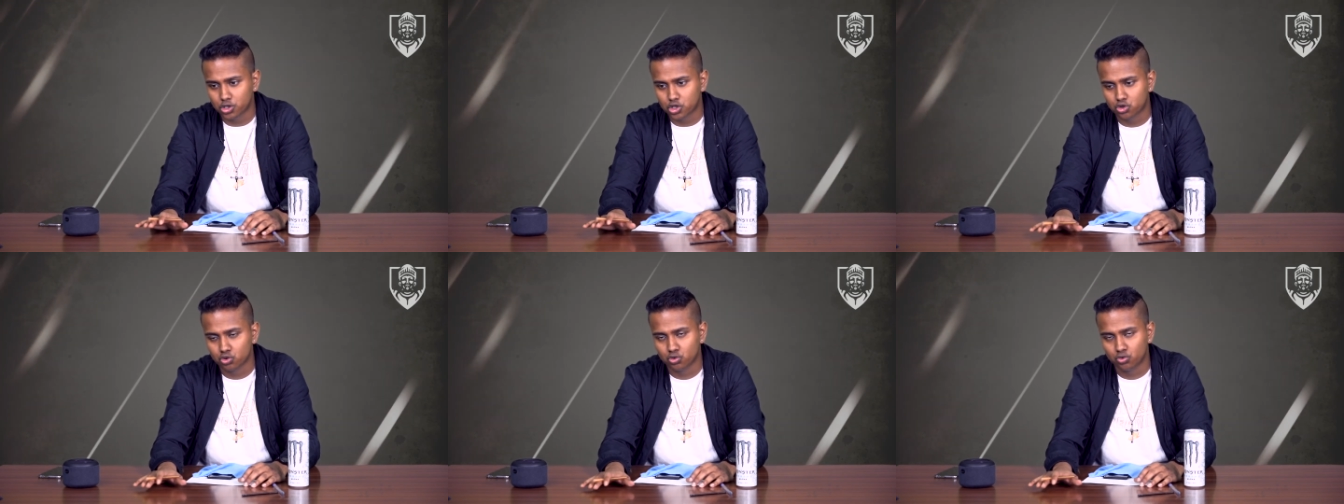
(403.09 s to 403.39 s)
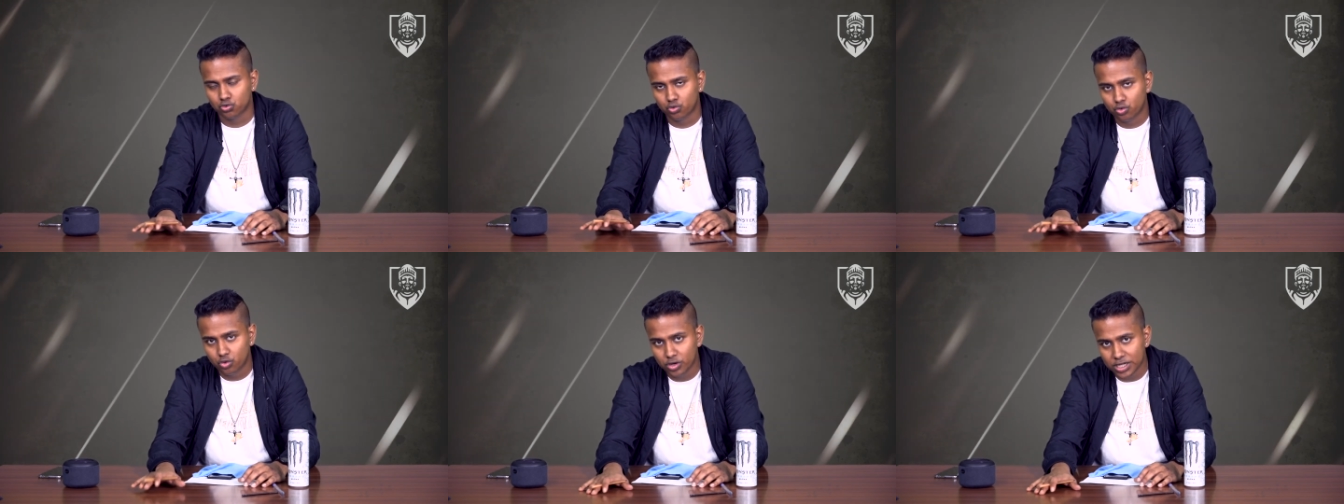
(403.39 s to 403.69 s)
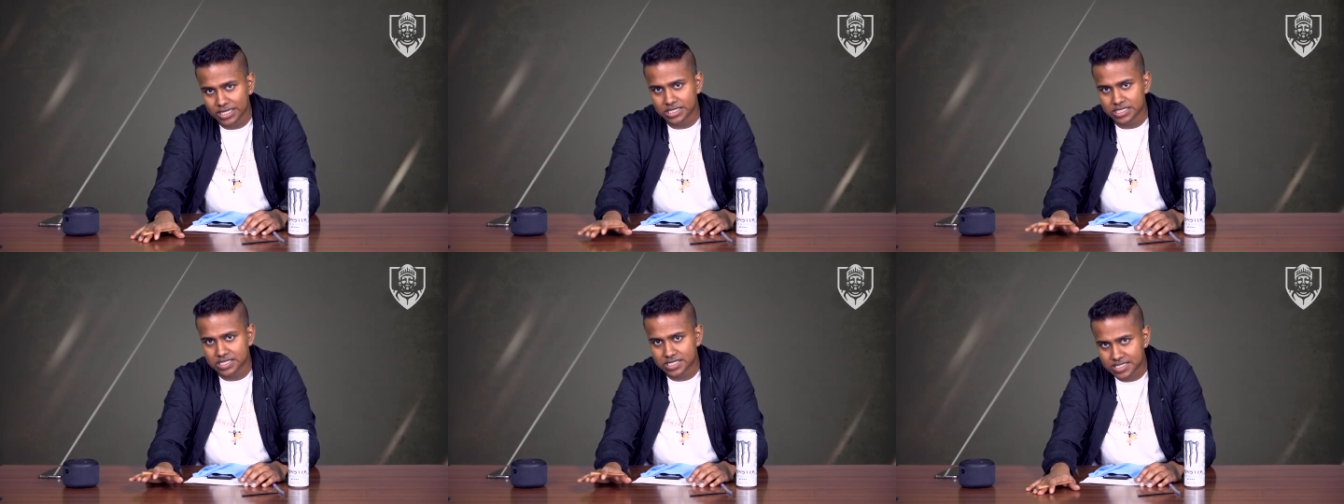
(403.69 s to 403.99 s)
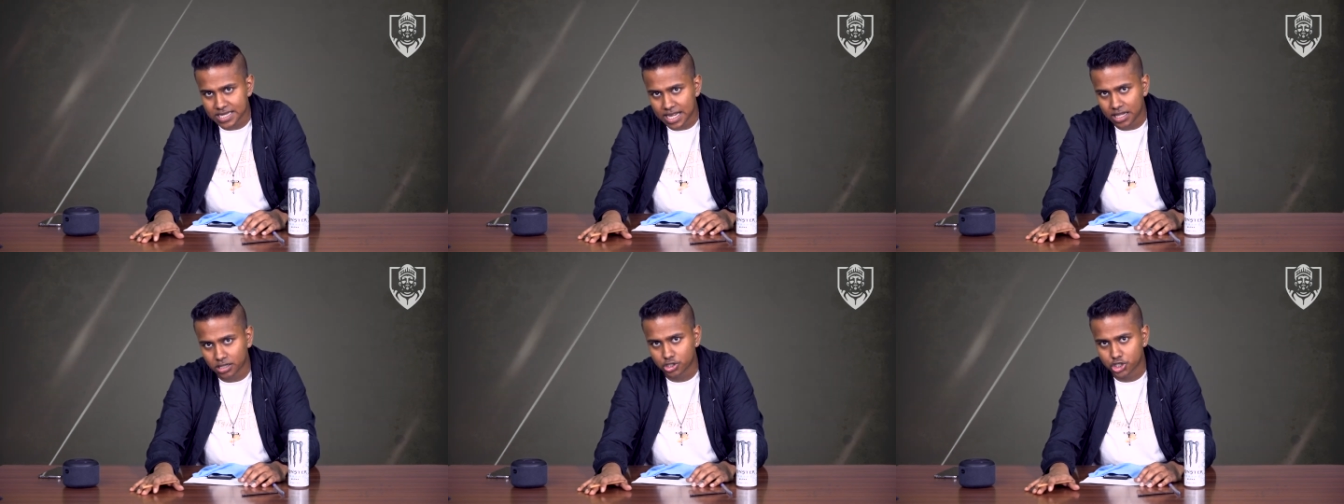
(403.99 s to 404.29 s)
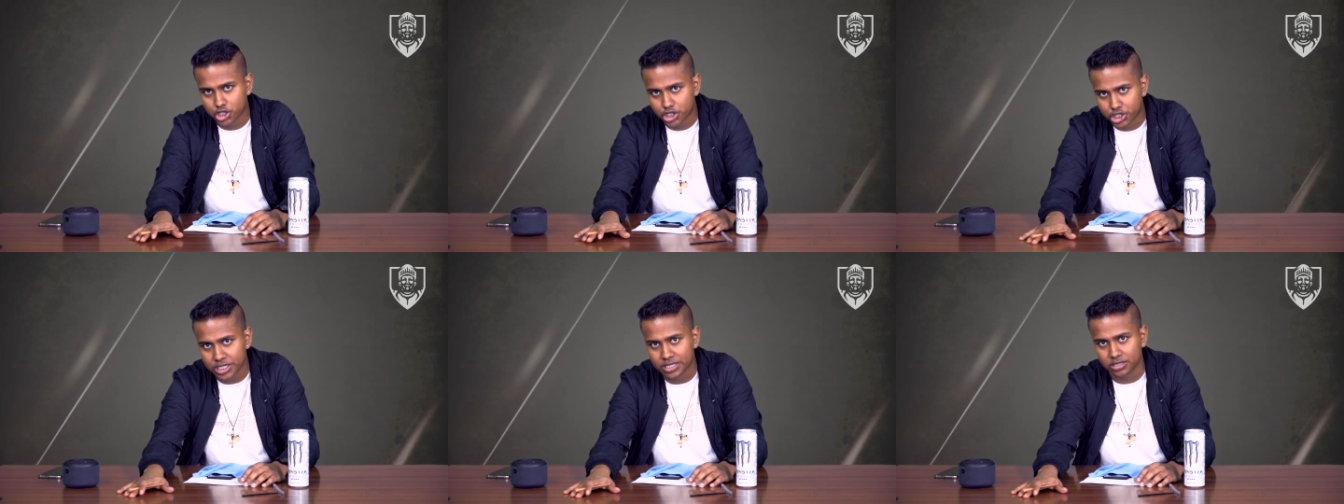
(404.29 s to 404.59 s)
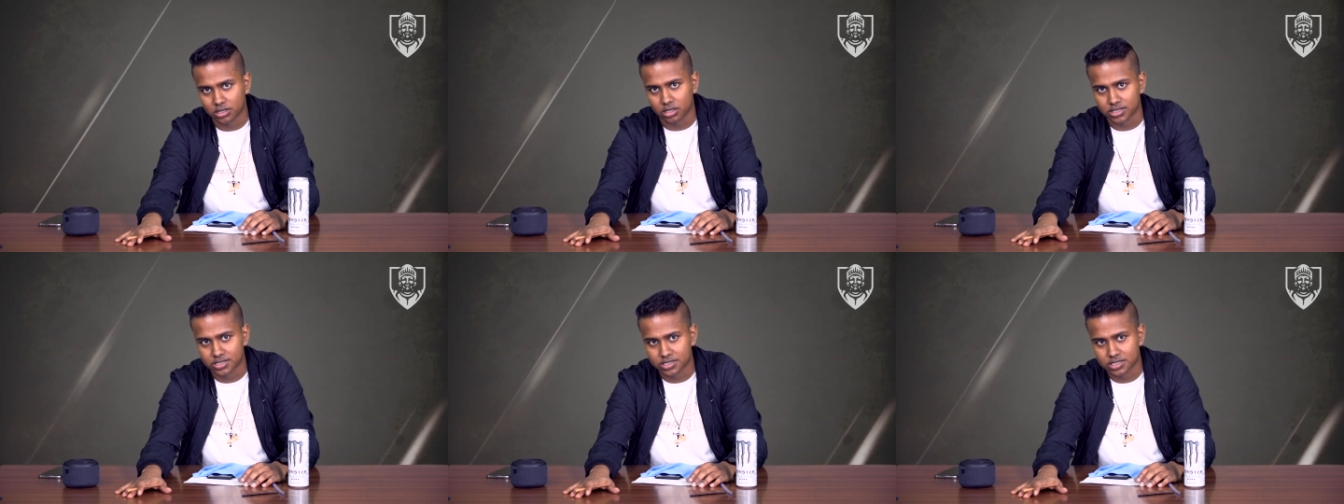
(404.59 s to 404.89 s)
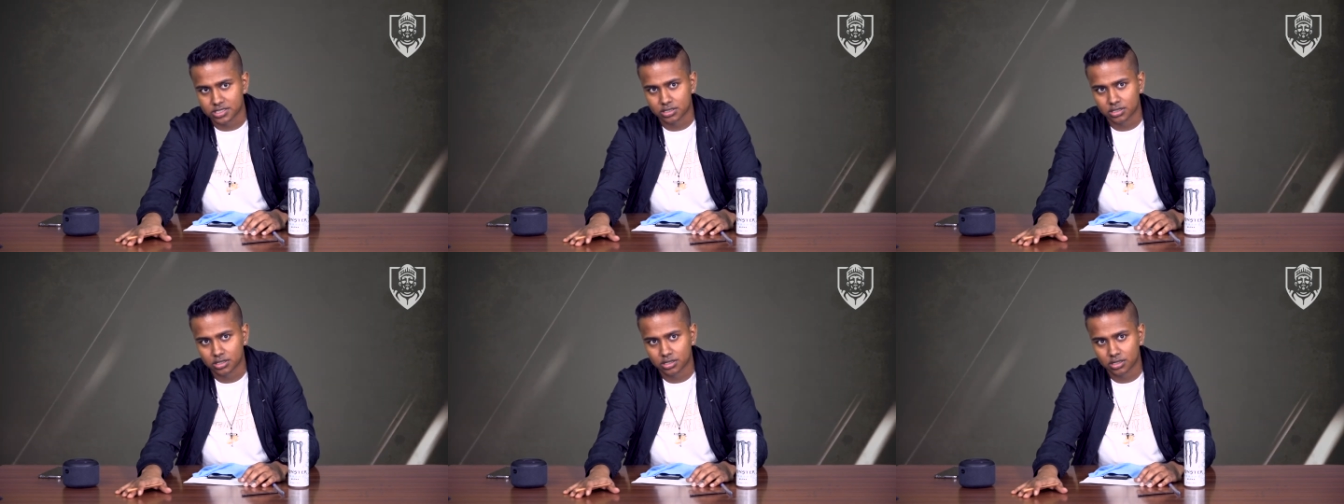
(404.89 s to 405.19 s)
to resell shields